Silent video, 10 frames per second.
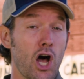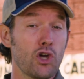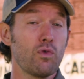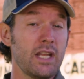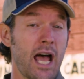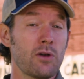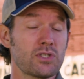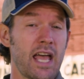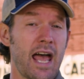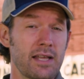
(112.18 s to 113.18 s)
a
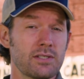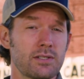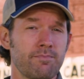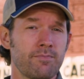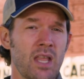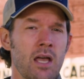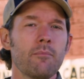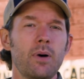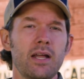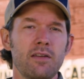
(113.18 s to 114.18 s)
greenhouse gas.
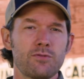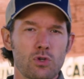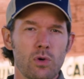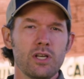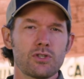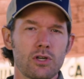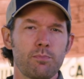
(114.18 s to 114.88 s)
But if soils are